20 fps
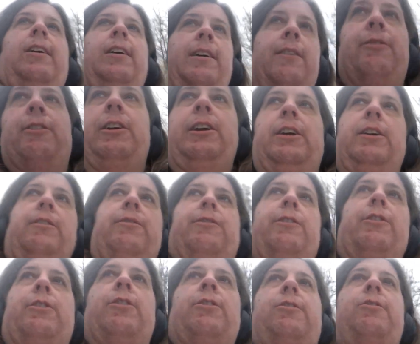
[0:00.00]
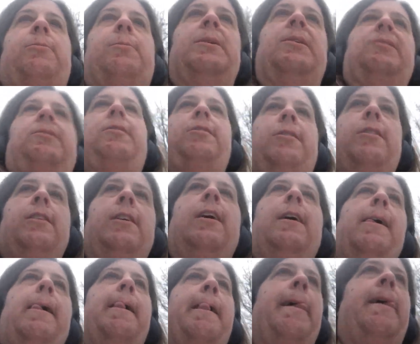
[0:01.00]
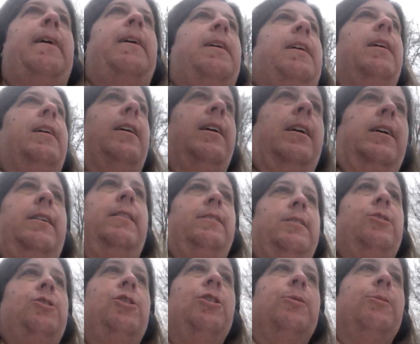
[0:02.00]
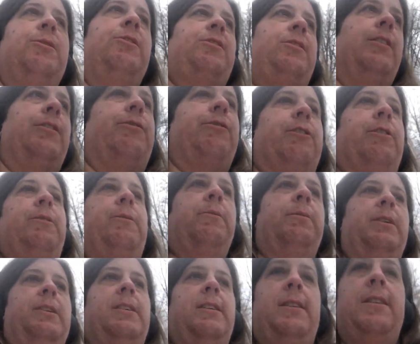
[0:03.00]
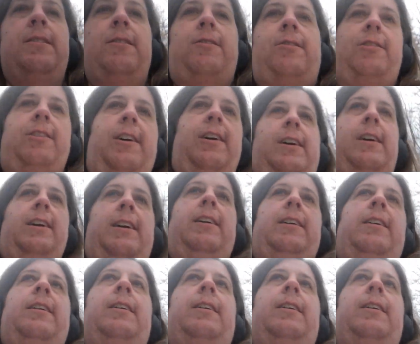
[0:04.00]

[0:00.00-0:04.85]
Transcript: every year for Christmas. Uh, this year was different. We didn't uh,